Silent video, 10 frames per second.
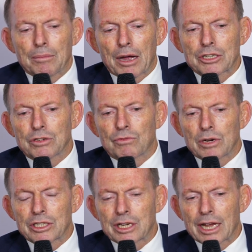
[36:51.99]
much of
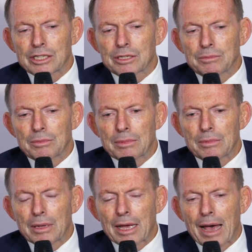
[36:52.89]
which has
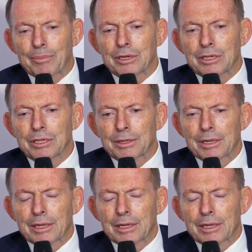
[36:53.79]
happened